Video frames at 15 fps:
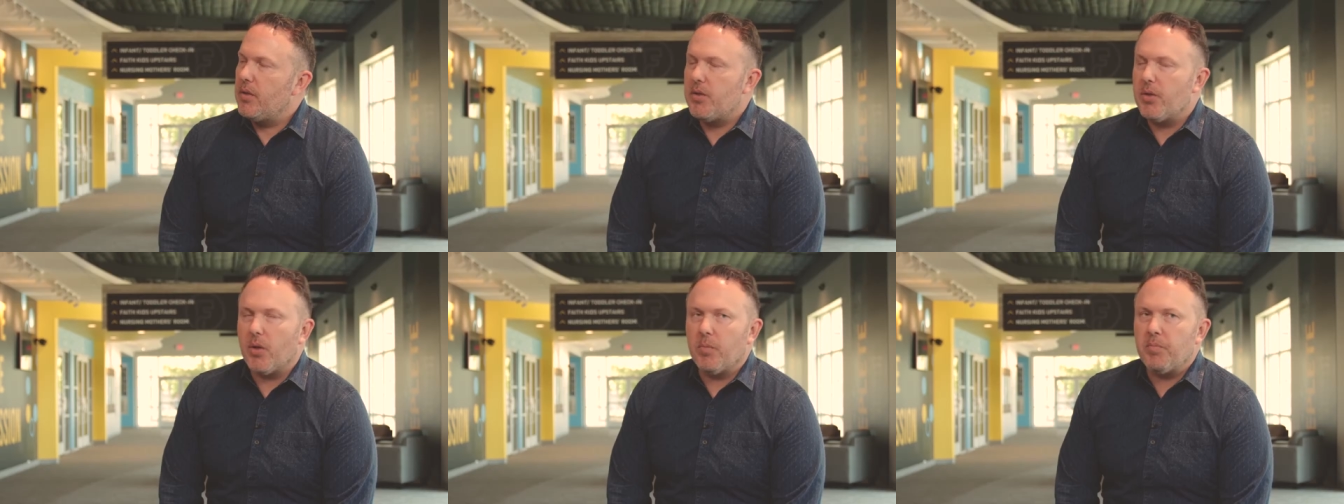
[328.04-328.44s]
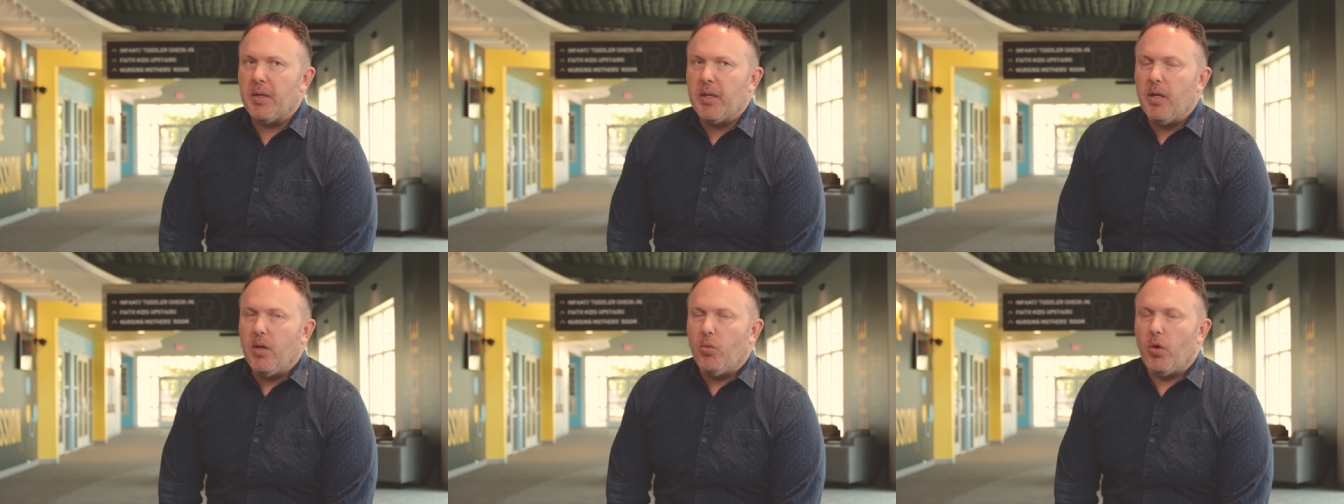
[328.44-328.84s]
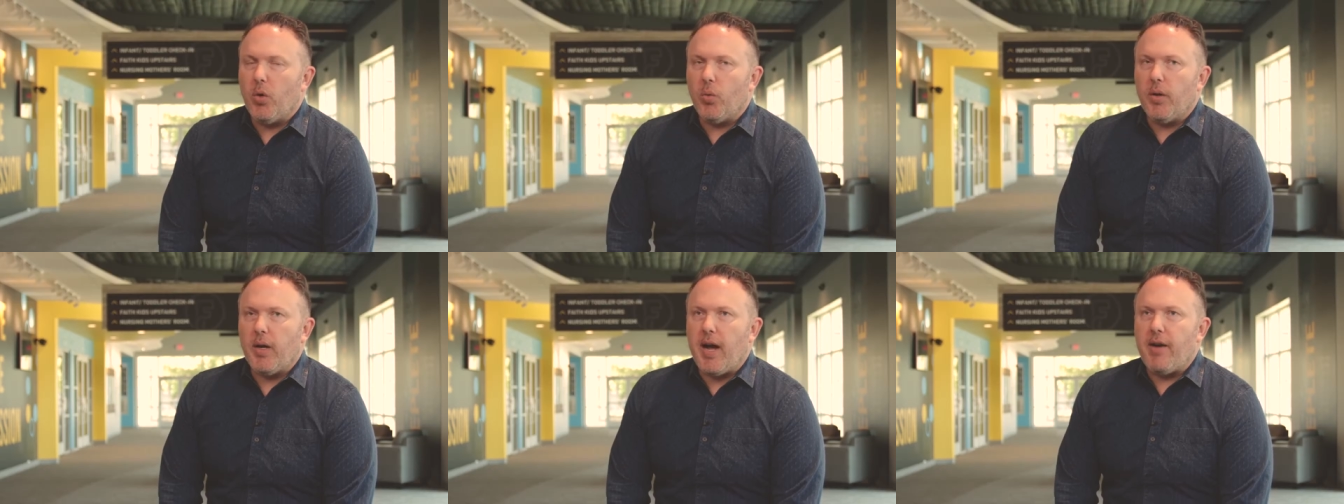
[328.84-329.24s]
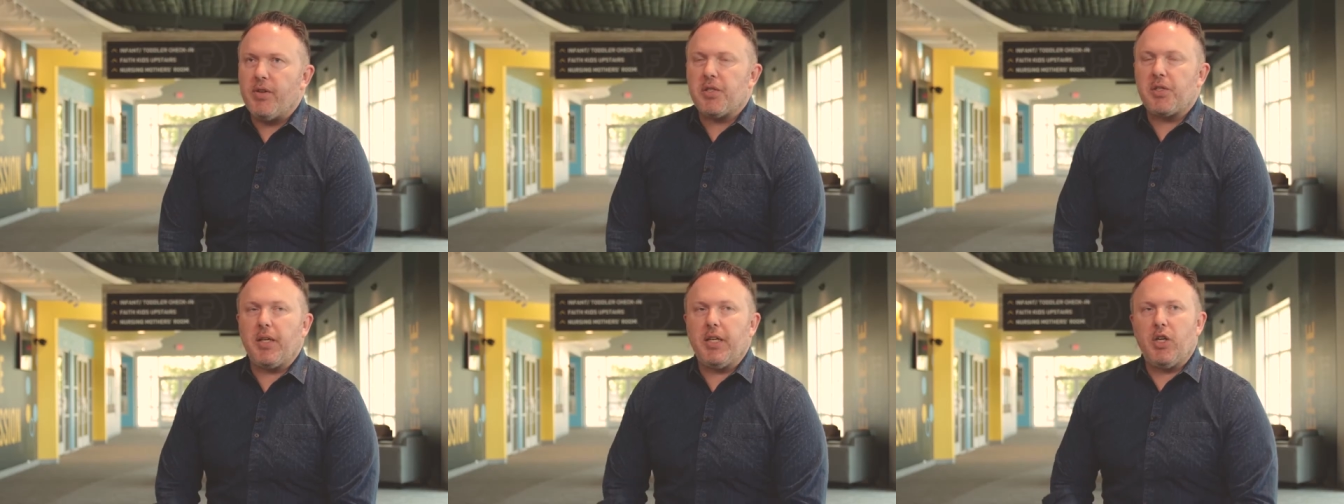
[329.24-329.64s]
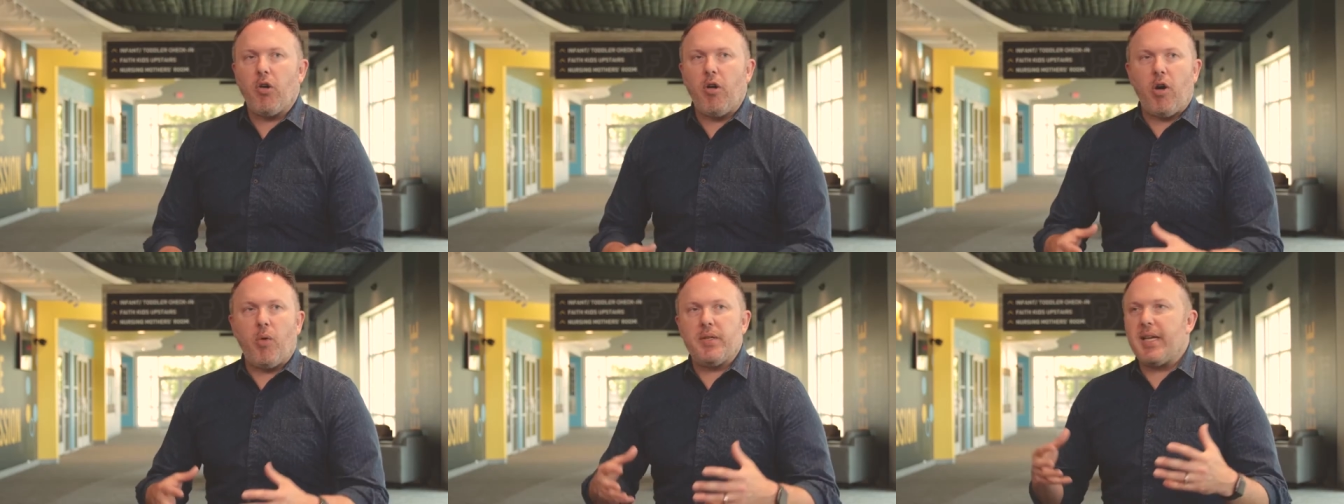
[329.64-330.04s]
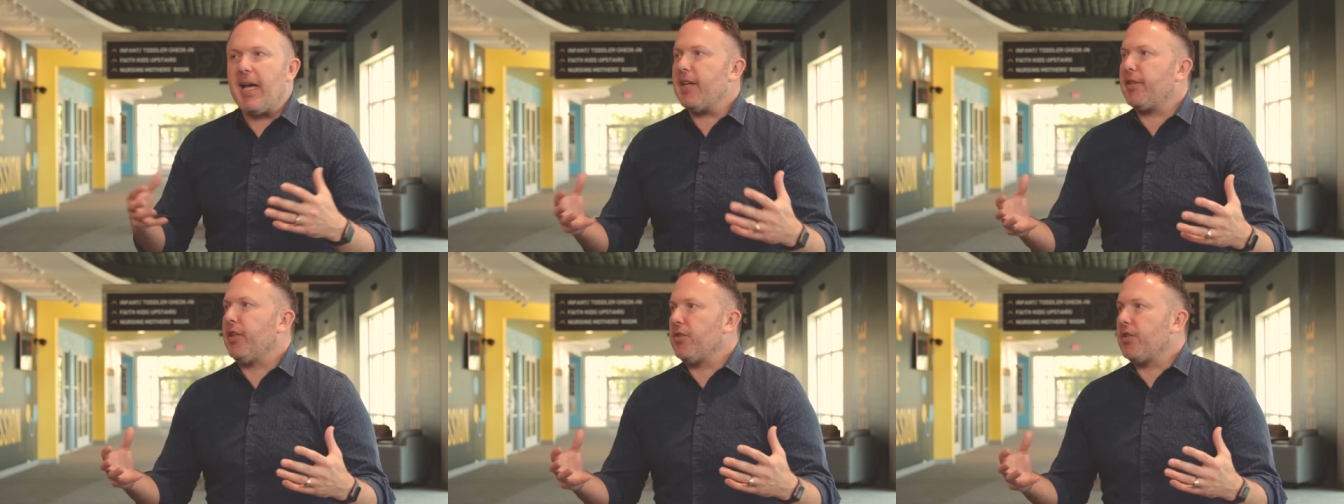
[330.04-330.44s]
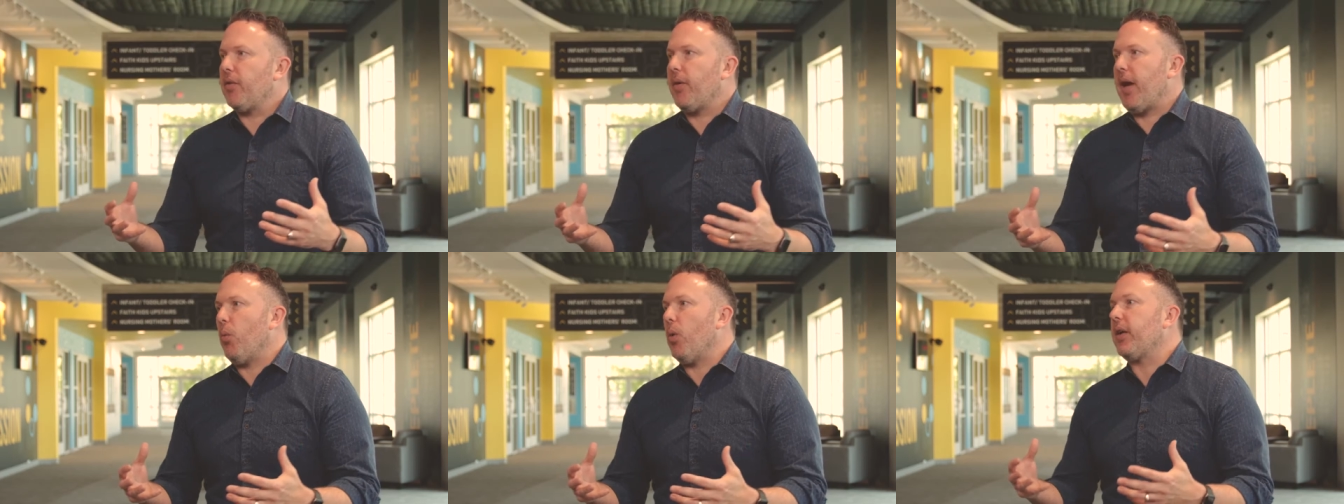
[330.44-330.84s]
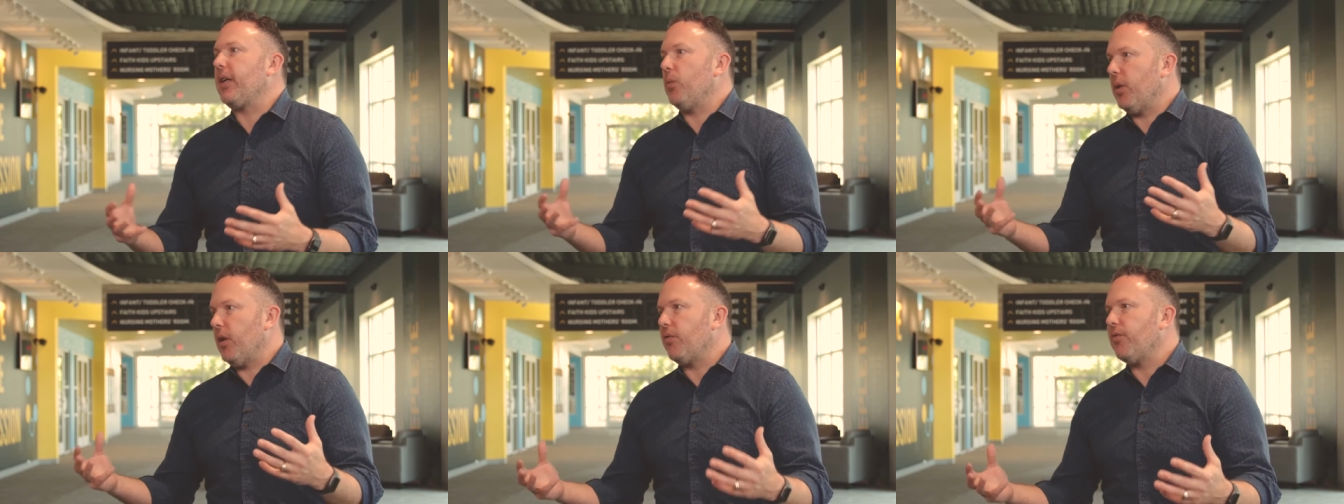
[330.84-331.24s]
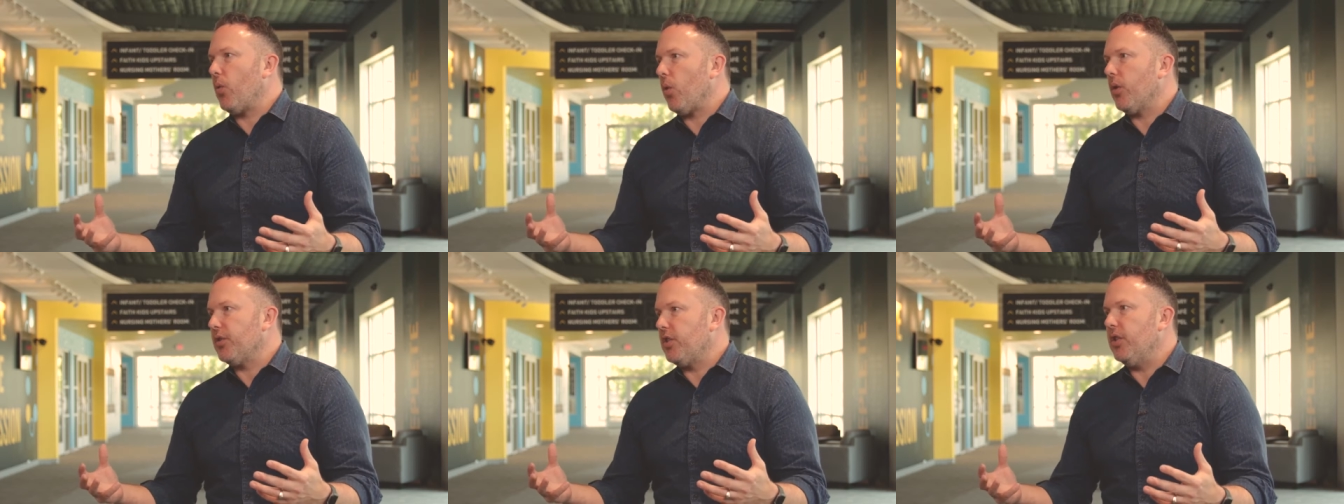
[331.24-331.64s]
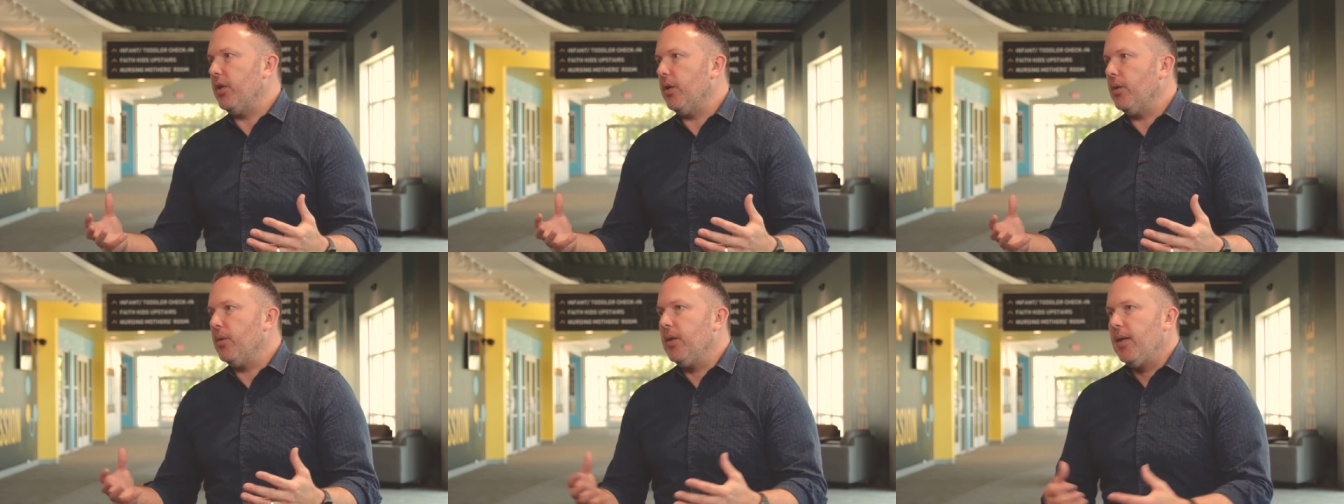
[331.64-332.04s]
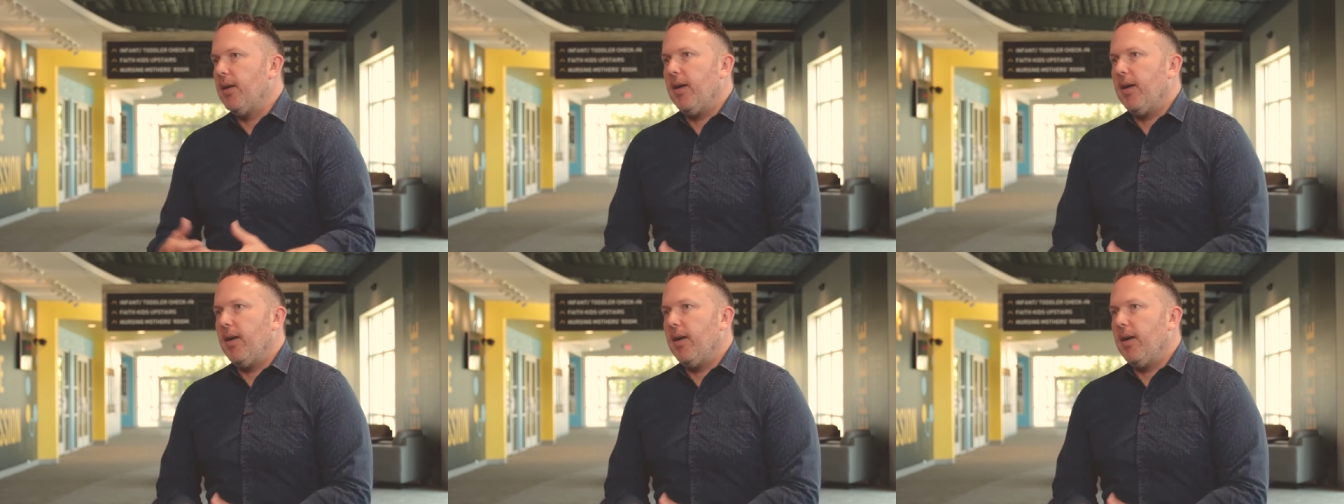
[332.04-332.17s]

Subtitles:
Sure. Well, obviously, you're always asking yourself, hey, what can we afford to do?